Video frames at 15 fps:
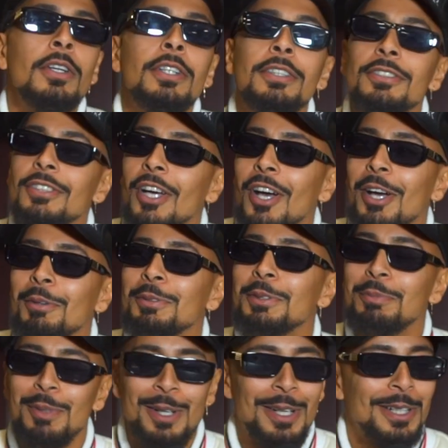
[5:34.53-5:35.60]
Top
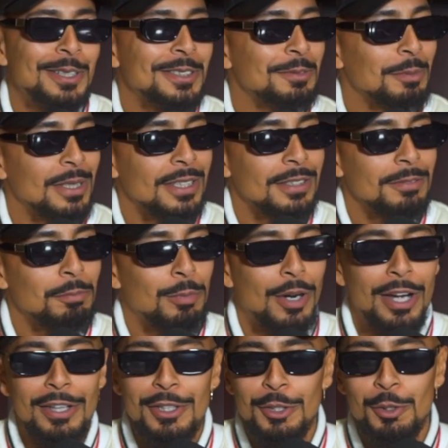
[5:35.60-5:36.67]
spots, man. Probably
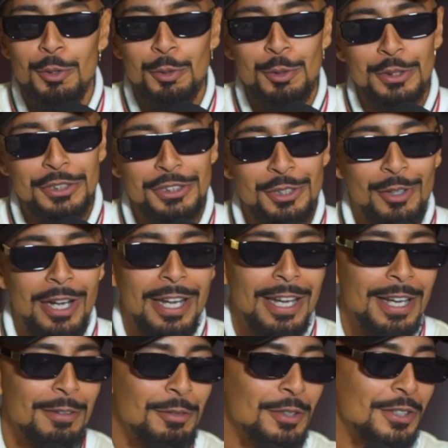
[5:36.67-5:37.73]
the coolest show I
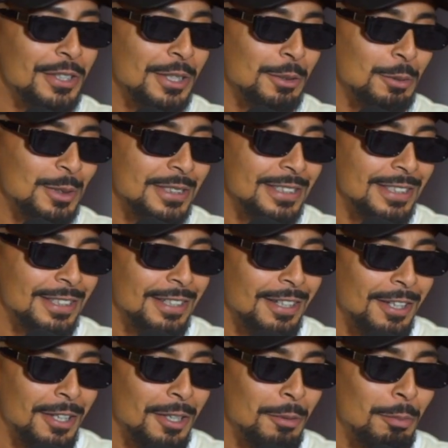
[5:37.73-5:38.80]
ever did was in
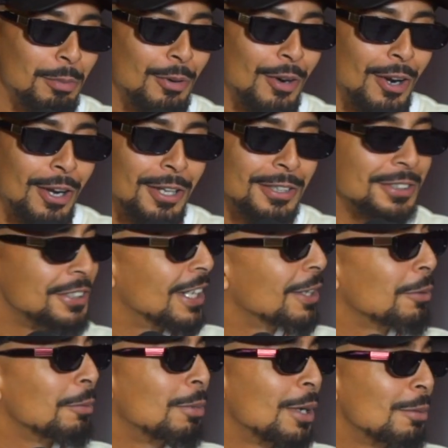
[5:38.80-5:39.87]
Prague, Czech
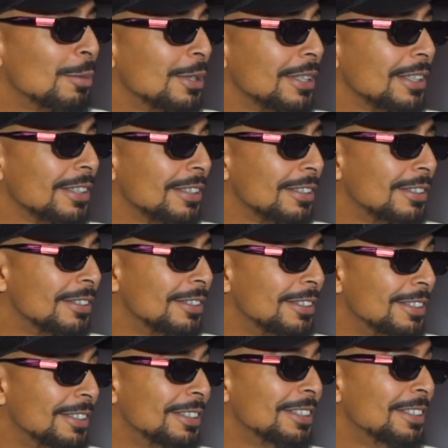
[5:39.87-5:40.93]
Republic.
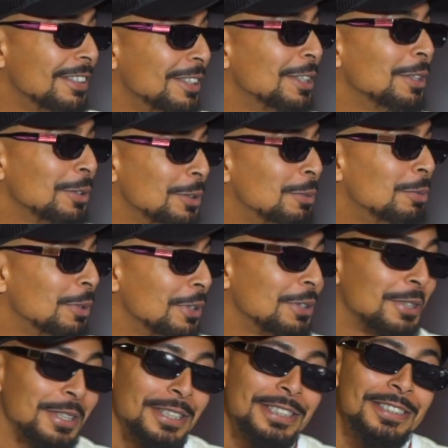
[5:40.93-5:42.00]
It was pretty
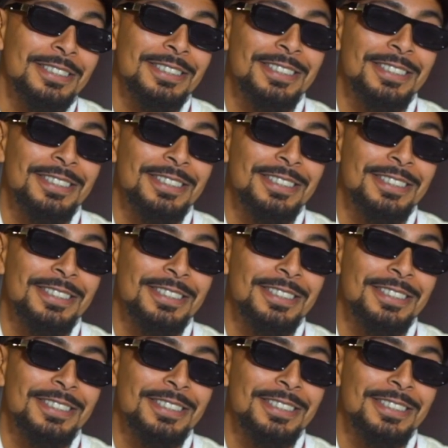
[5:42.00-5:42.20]
crazy.